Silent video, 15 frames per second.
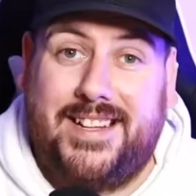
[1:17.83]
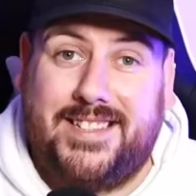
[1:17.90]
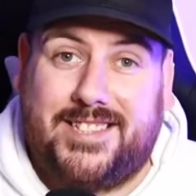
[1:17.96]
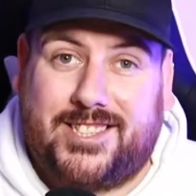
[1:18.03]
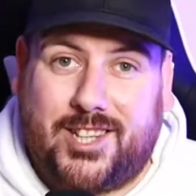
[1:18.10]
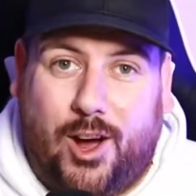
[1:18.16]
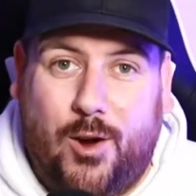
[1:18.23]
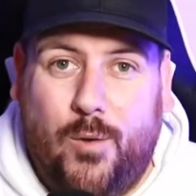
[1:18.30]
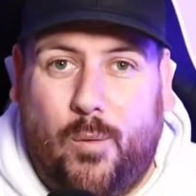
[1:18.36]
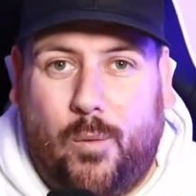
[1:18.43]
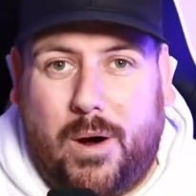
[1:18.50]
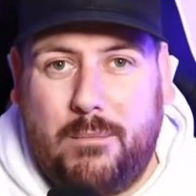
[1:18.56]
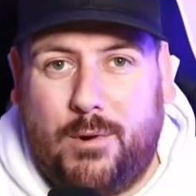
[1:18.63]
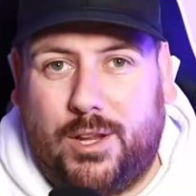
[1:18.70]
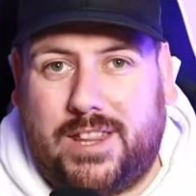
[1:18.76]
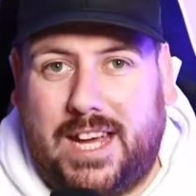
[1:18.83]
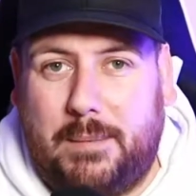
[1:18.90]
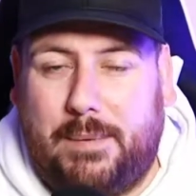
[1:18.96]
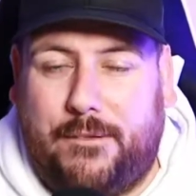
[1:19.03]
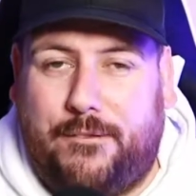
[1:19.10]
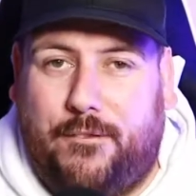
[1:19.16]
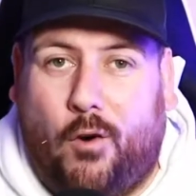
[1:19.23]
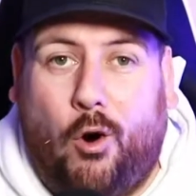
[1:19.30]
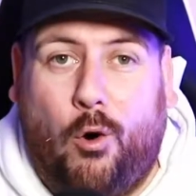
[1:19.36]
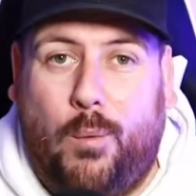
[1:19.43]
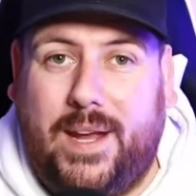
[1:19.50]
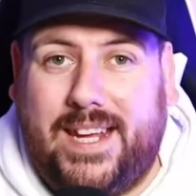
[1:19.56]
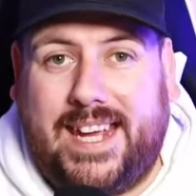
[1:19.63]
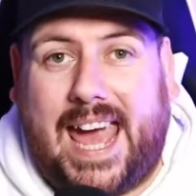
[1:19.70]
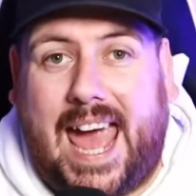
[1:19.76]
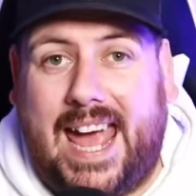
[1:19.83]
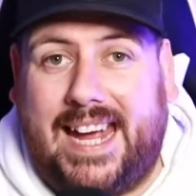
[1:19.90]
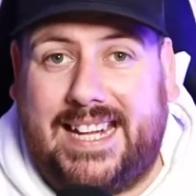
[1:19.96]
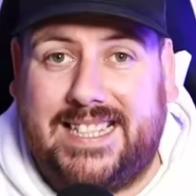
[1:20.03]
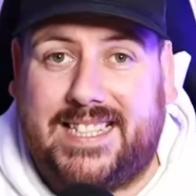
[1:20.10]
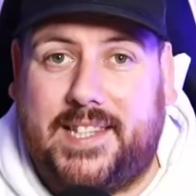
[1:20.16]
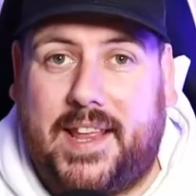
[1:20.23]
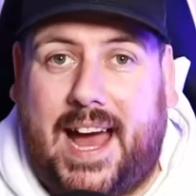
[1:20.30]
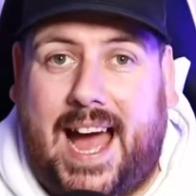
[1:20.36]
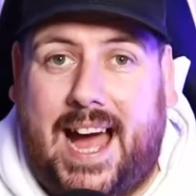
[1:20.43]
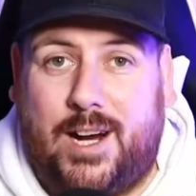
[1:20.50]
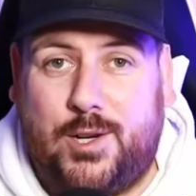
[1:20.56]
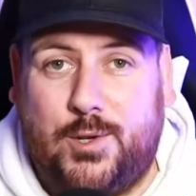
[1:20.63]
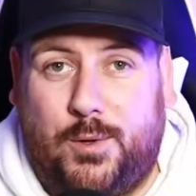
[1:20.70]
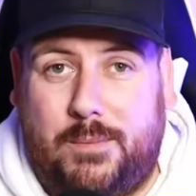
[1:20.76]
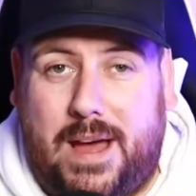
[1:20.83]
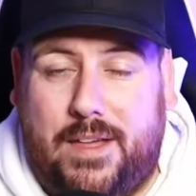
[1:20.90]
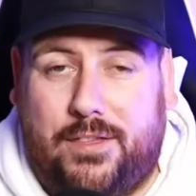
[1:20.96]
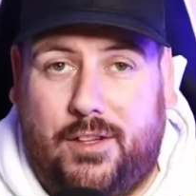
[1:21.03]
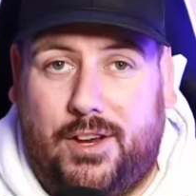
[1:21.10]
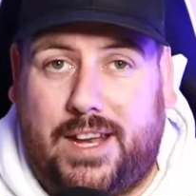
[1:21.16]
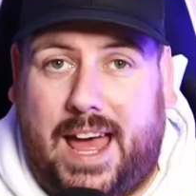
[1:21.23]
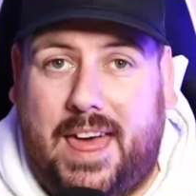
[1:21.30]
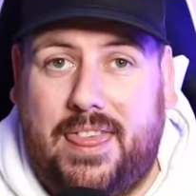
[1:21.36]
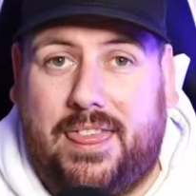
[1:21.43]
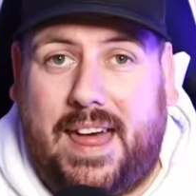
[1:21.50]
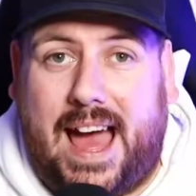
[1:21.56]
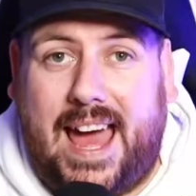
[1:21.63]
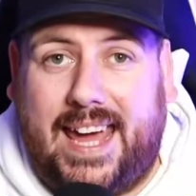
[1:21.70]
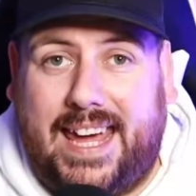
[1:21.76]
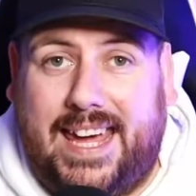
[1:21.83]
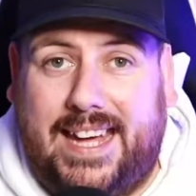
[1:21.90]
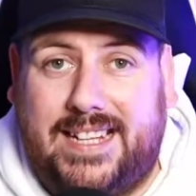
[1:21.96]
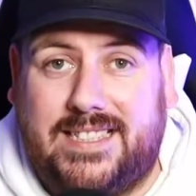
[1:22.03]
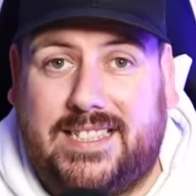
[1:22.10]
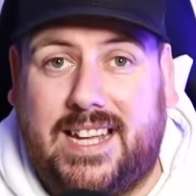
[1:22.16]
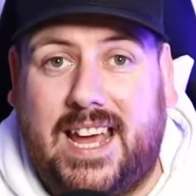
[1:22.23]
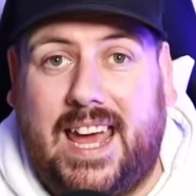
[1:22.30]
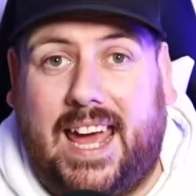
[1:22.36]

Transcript: So one more thing before we get into the actual method, and that is,